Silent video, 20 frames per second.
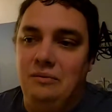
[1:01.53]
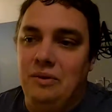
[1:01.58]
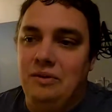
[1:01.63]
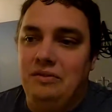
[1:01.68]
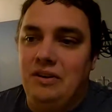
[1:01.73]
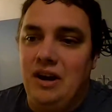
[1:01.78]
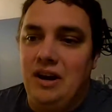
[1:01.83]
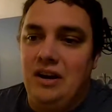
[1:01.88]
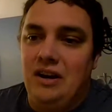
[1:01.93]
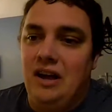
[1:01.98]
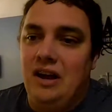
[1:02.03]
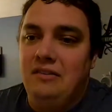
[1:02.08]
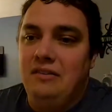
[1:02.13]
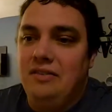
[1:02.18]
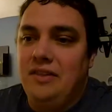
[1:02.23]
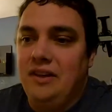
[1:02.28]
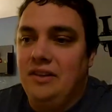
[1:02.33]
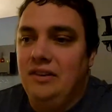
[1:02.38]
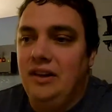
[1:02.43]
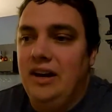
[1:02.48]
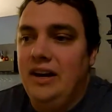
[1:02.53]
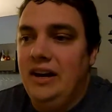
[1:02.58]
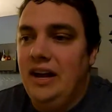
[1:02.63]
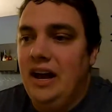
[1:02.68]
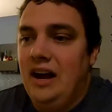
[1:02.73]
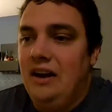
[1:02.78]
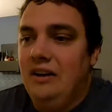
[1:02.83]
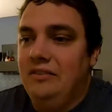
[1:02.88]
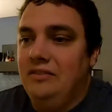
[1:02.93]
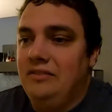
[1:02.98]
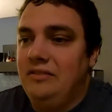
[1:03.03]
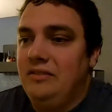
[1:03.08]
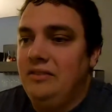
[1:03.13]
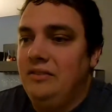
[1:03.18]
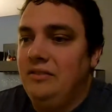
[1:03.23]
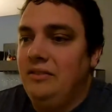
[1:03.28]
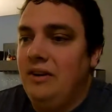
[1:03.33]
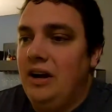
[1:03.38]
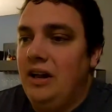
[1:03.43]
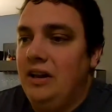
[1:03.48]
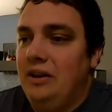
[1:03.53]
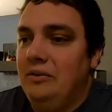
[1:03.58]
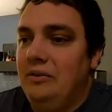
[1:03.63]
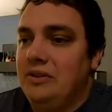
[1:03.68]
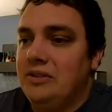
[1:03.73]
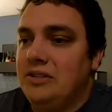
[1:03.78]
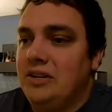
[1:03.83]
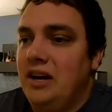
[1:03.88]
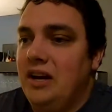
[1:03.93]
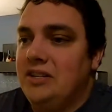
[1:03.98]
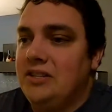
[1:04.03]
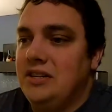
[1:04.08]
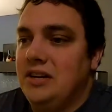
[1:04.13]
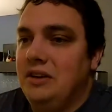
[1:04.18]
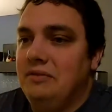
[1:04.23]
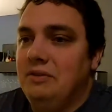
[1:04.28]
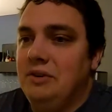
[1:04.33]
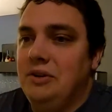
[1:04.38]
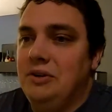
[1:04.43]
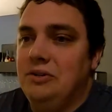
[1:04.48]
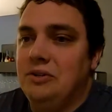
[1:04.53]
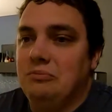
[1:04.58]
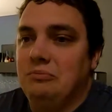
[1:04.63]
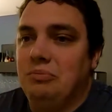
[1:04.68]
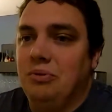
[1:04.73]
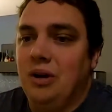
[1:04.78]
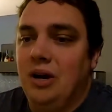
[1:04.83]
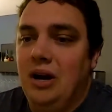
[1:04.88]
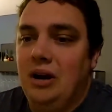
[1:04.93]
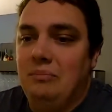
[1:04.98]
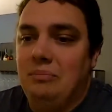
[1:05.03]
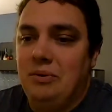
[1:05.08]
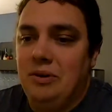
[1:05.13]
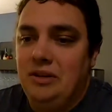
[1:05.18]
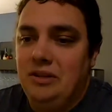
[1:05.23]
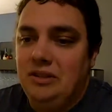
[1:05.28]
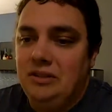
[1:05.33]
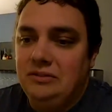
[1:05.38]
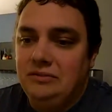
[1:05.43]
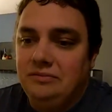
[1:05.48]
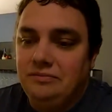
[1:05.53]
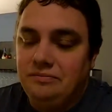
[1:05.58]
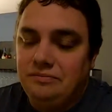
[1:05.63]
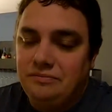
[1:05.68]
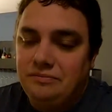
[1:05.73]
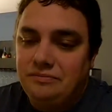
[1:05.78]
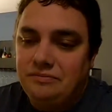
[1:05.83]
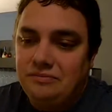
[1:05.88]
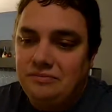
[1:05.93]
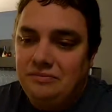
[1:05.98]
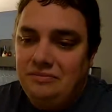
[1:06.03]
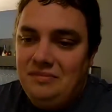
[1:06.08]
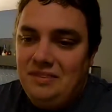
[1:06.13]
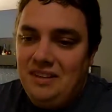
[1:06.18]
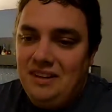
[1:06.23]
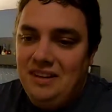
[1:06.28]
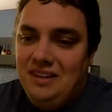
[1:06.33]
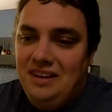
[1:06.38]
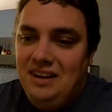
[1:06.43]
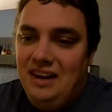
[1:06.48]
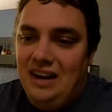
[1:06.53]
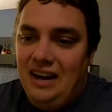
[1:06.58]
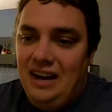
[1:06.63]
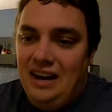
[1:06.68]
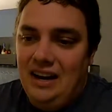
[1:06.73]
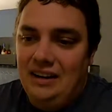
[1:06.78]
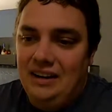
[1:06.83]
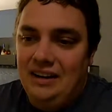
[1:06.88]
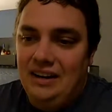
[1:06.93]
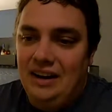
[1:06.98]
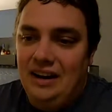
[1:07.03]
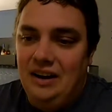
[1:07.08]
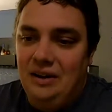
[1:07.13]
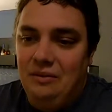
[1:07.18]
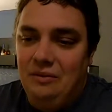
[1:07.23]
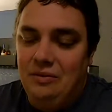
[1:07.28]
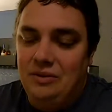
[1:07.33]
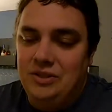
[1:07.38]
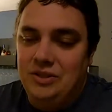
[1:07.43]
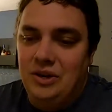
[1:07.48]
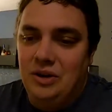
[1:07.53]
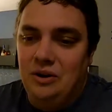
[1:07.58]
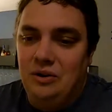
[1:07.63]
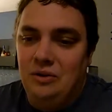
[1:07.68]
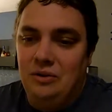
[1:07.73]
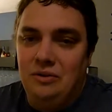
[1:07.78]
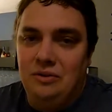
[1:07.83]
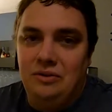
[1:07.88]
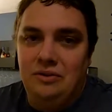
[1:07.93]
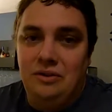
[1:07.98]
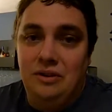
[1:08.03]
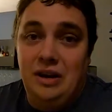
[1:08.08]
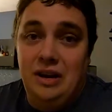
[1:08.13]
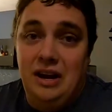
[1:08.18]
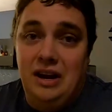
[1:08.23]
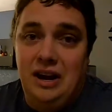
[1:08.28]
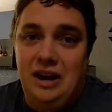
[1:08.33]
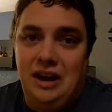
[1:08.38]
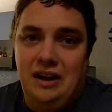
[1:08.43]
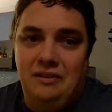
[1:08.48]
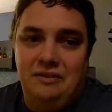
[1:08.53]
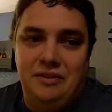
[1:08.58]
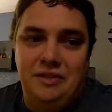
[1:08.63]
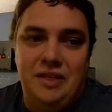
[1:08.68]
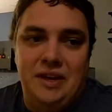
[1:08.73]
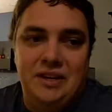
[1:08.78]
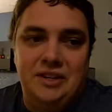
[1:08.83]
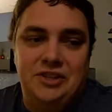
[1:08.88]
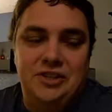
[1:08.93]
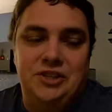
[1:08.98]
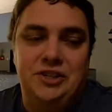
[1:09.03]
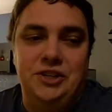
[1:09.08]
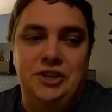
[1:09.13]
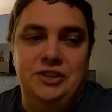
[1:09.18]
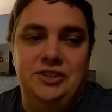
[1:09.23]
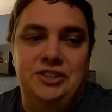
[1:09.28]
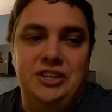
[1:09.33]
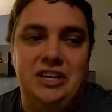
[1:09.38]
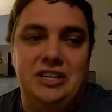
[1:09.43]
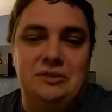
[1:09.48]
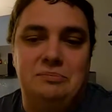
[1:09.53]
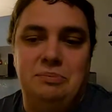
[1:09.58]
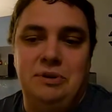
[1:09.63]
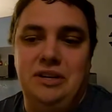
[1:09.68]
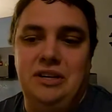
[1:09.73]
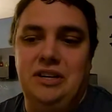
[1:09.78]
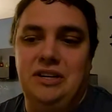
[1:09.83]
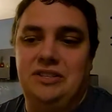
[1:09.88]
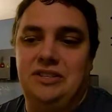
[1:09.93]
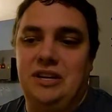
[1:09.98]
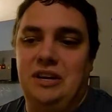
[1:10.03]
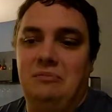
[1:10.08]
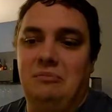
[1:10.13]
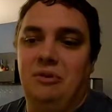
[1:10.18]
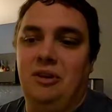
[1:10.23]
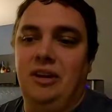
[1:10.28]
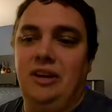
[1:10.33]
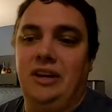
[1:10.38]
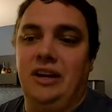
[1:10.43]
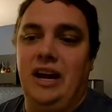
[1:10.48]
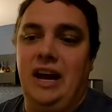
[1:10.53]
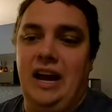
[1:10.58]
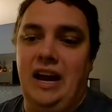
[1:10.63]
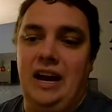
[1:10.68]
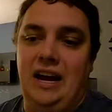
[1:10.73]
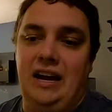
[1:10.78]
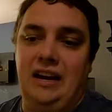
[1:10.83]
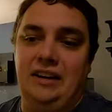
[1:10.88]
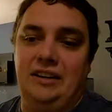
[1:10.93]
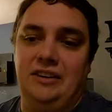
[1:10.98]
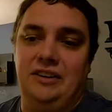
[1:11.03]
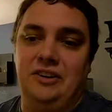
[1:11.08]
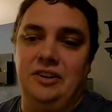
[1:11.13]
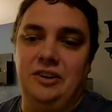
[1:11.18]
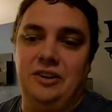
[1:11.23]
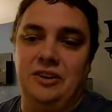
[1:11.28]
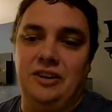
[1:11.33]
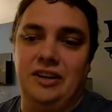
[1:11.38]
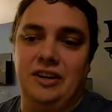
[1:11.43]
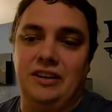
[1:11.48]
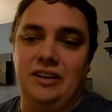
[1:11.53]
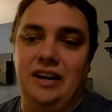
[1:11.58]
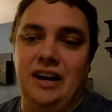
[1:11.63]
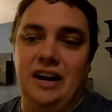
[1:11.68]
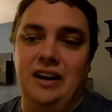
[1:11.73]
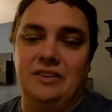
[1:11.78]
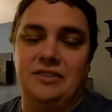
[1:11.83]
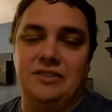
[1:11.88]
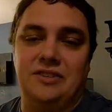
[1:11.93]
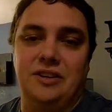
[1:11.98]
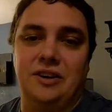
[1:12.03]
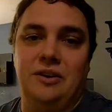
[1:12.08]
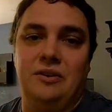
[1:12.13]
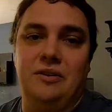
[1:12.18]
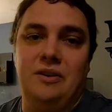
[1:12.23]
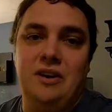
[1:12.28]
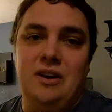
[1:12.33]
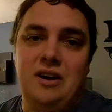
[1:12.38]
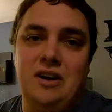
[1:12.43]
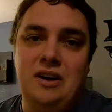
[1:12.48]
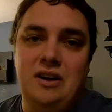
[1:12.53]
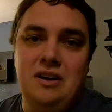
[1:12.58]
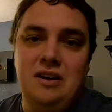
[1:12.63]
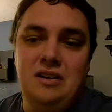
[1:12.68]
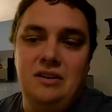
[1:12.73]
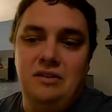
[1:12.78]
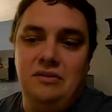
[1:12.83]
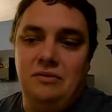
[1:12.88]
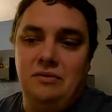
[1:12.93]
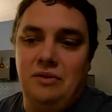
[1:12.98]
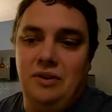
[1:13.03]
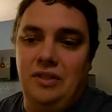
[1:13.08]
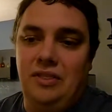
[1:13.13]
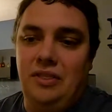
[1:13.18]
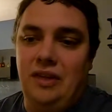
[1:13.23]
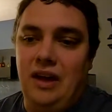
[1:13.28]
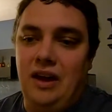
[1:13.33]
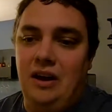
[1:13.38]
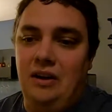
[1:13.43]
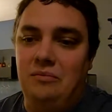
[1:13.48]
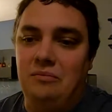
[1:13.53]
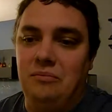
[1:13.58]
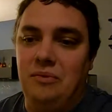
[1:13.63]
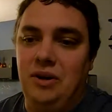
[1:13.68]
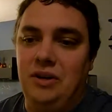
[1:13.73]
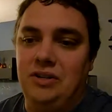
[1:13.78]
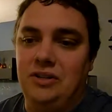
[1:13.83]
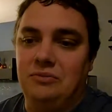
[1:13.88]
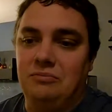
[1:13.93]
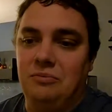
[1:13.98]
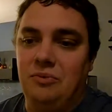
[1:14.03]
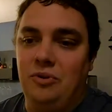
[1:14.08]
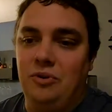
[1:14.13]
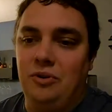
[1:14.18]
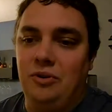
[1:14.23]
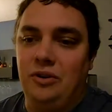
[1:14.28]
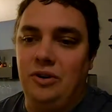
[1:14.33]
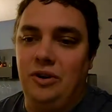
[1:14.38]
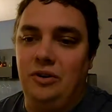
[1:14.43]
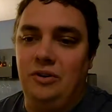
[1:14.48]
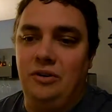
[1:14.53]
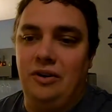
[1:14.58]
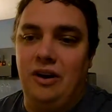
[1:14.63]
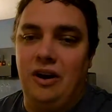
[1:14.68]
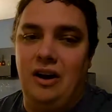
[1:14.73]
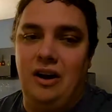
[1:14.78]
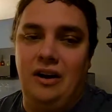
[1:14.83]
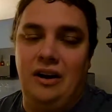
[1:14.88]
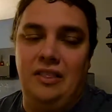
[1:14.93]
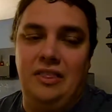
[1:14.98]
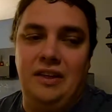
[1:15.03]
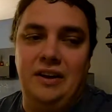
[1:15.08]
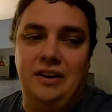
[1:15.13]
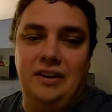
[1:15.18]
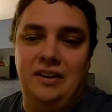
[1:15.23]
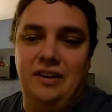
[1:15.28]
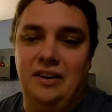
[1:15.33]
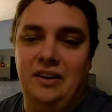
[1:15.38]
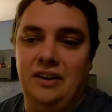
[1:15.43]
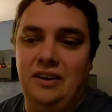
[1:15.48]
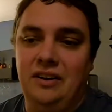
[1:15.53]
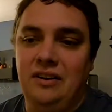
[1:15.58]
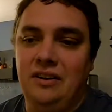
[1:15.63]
we've got everything laid out. Riley was nice enough to do some prep, and so everything should just be assembling and cooking now. So without much more going on, I think